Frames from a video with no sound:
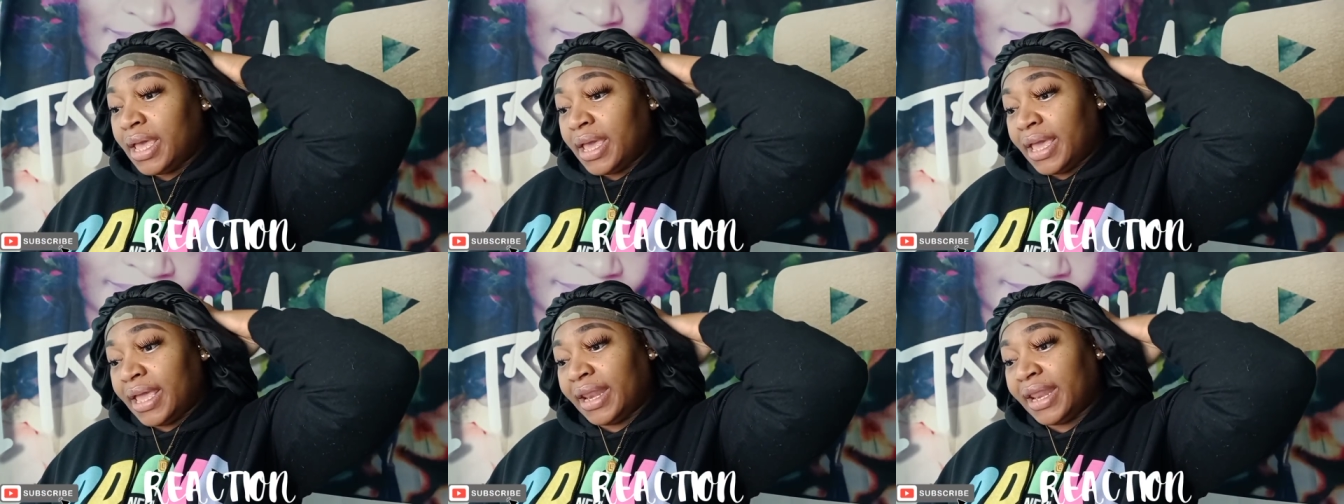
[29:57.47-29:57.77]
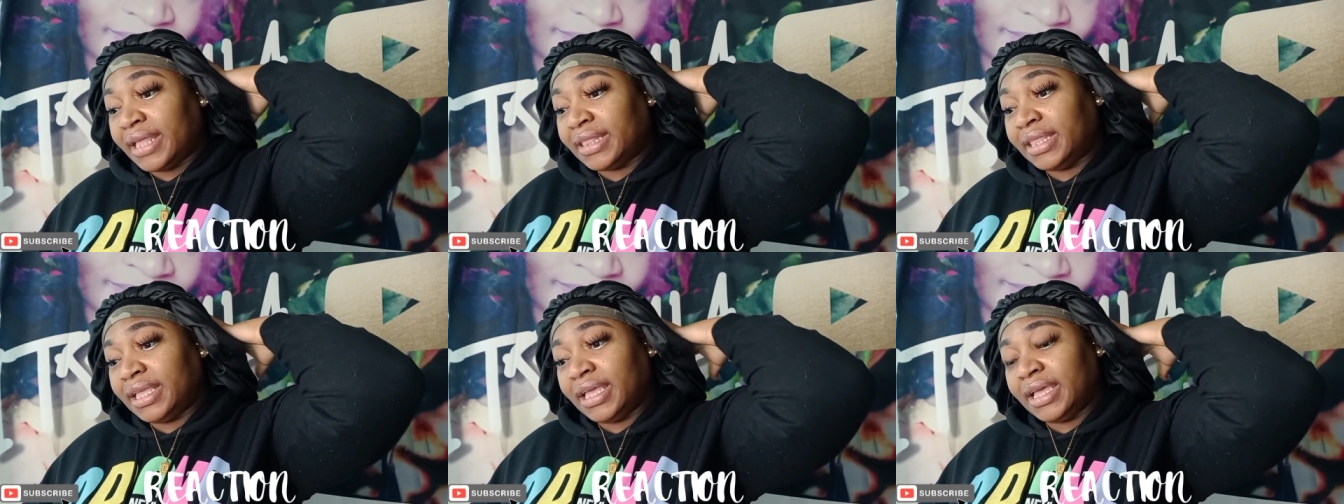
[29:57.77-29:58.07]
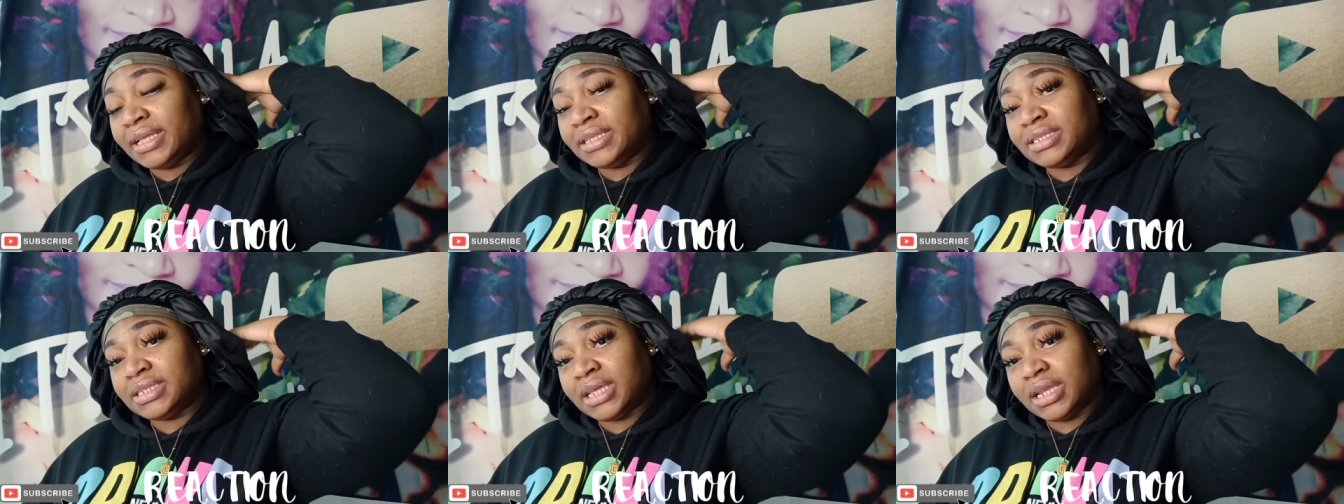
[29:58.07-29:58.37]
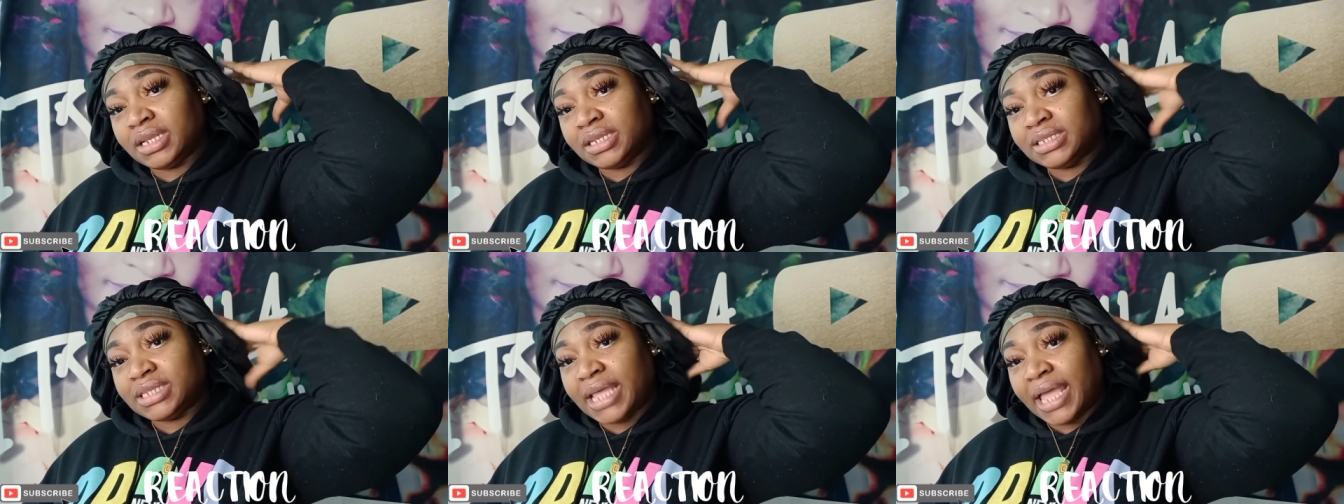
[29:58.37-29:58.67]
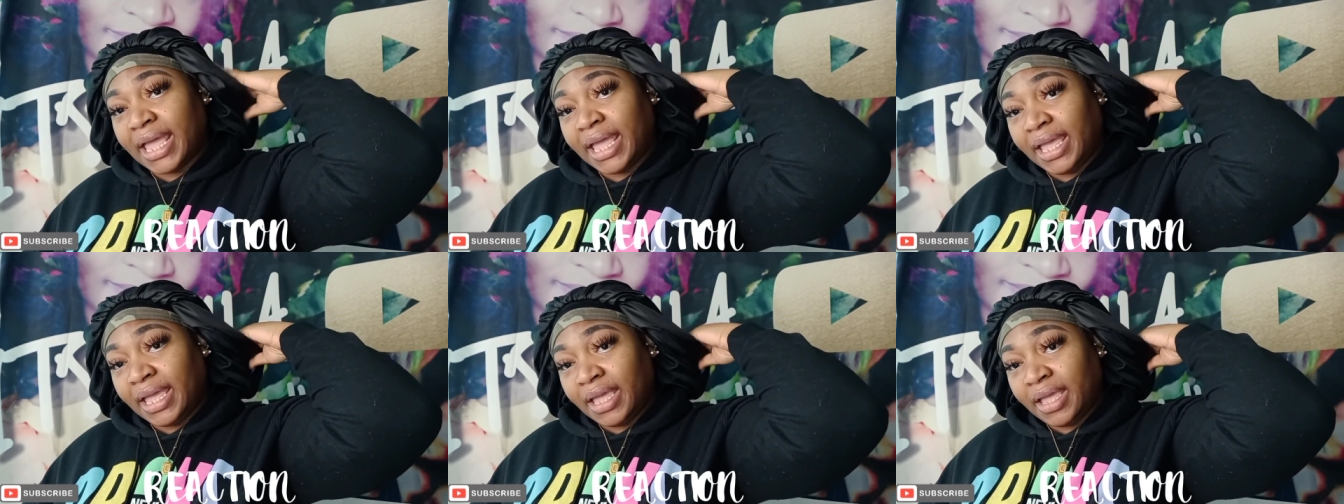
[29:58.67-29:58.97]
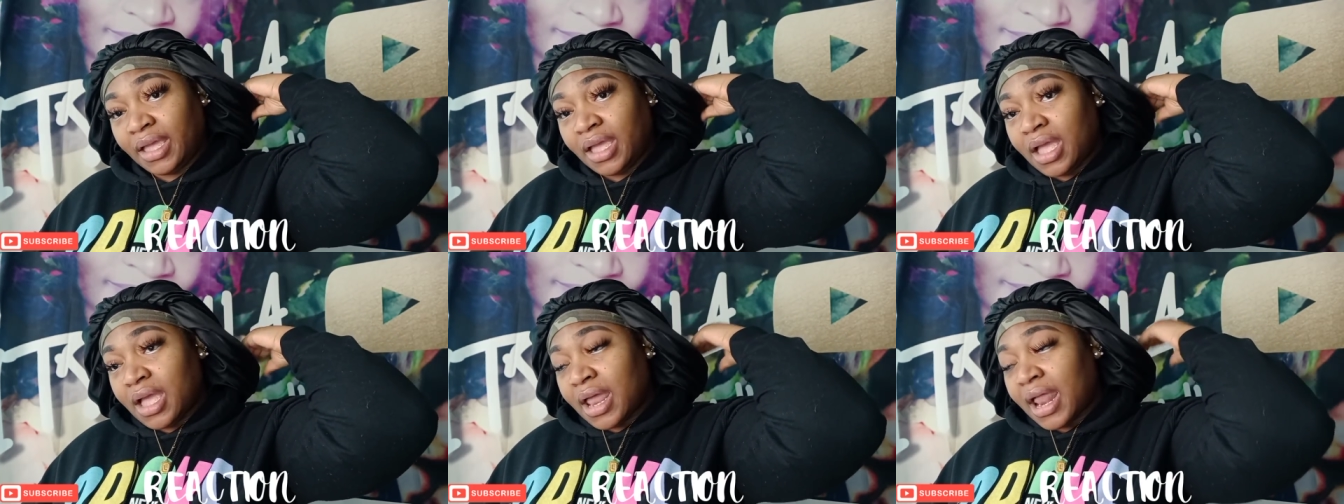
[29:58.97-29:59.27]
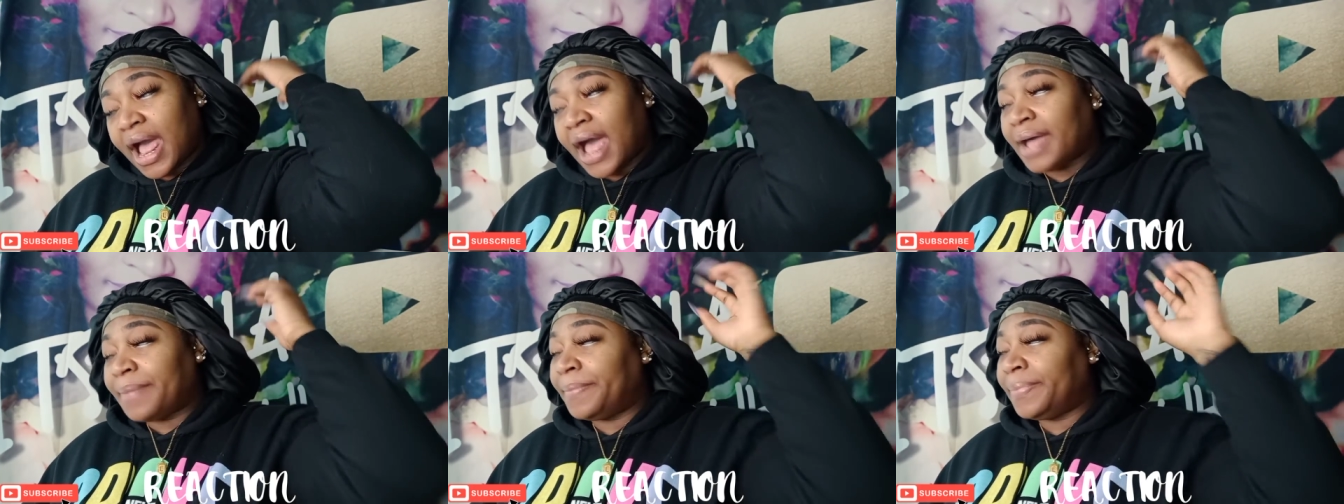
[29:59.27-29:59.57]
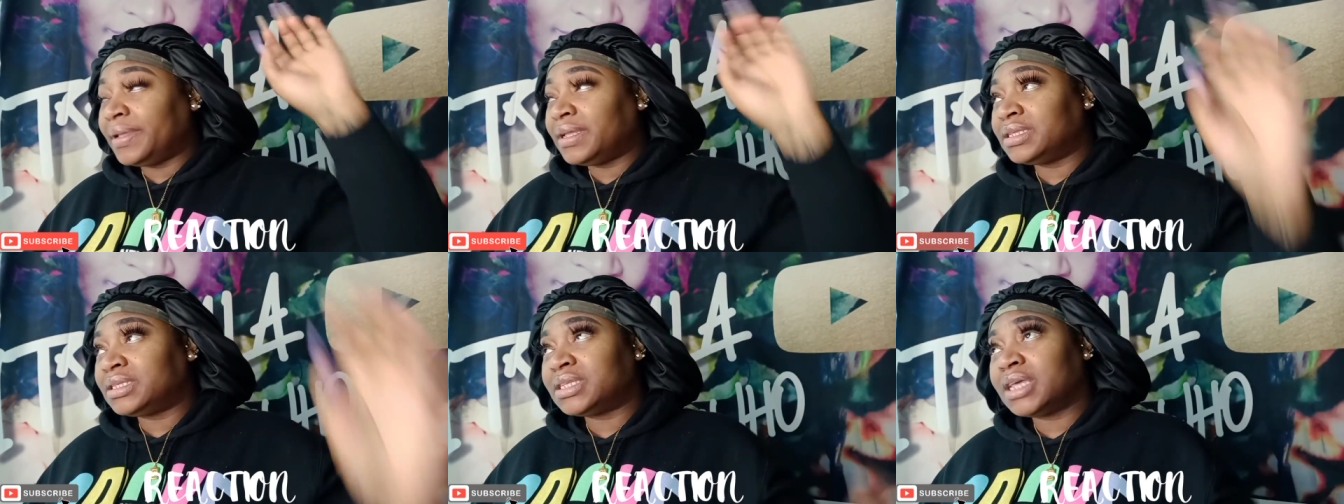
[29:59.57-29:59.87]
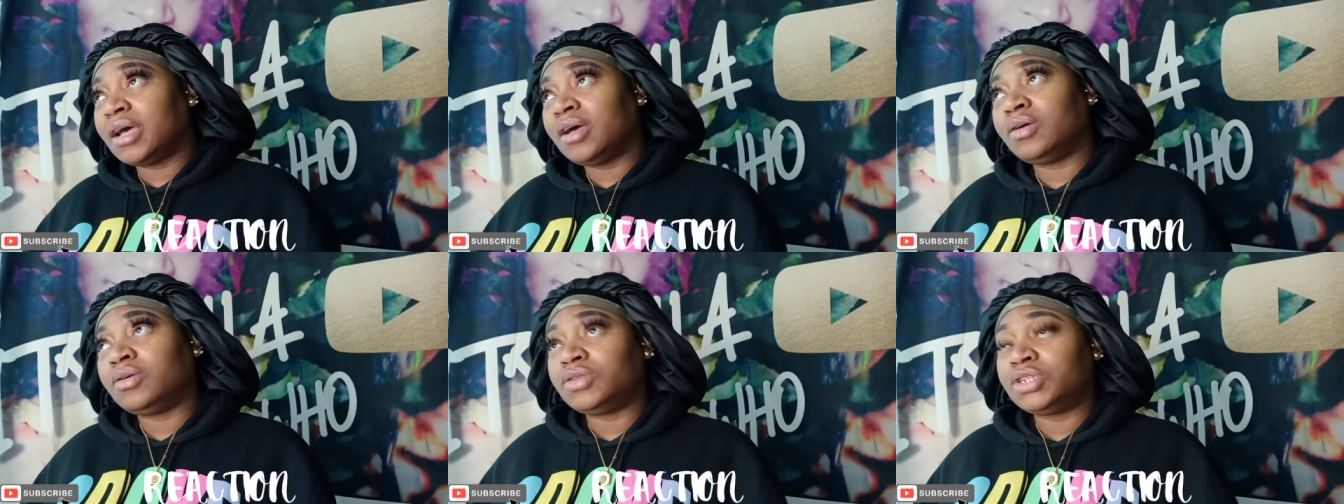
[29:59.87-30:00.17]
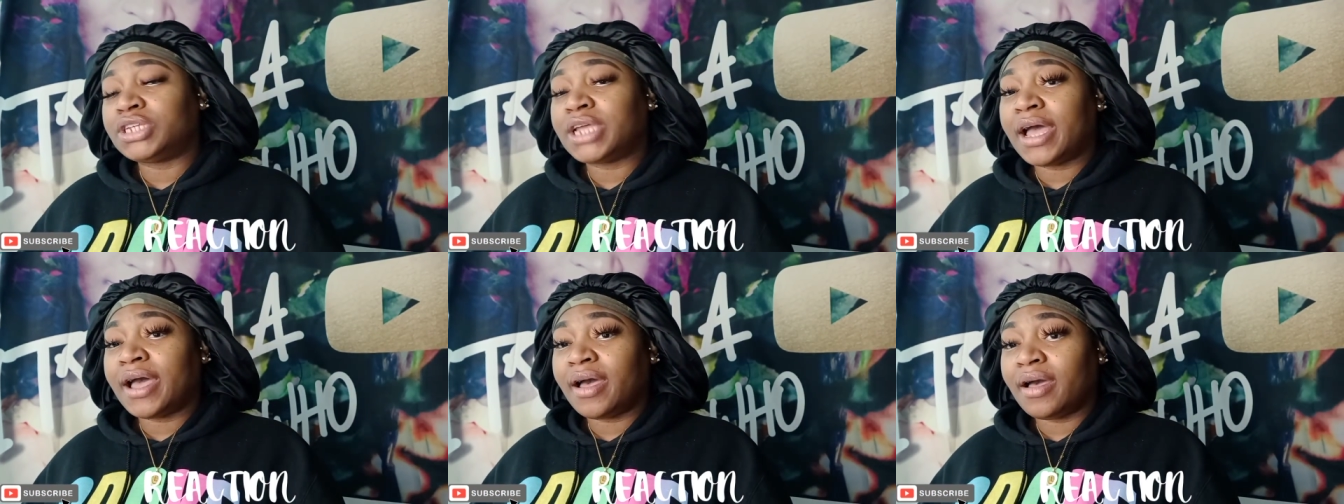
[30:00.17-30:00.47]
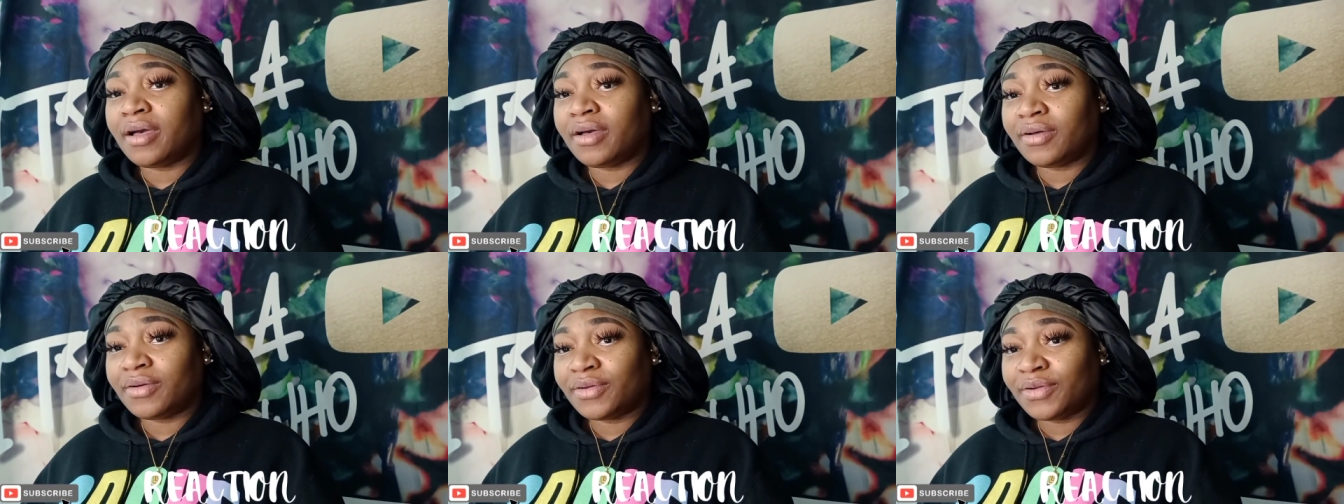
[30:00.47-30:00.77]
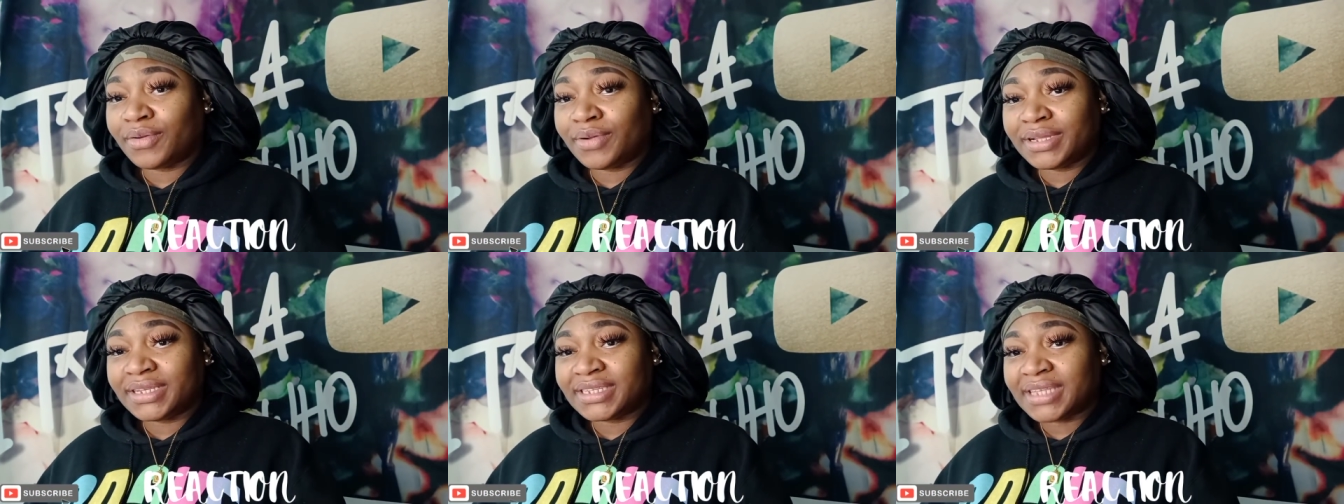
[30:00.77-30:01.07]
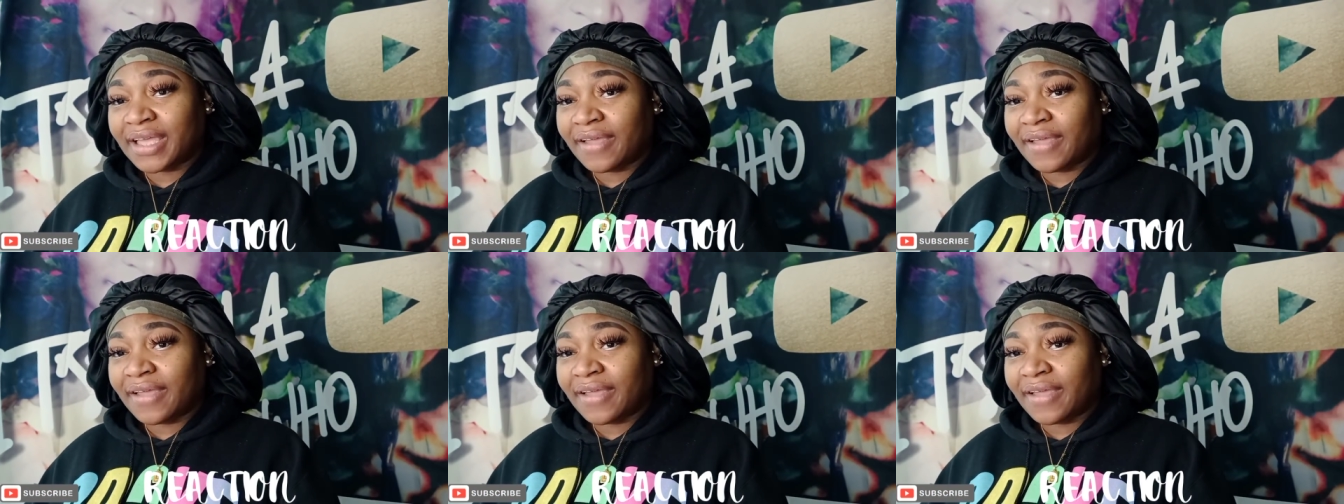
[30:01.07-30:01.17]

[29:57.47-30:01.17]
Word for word: And at the end of the day, I've been told y'all, Chris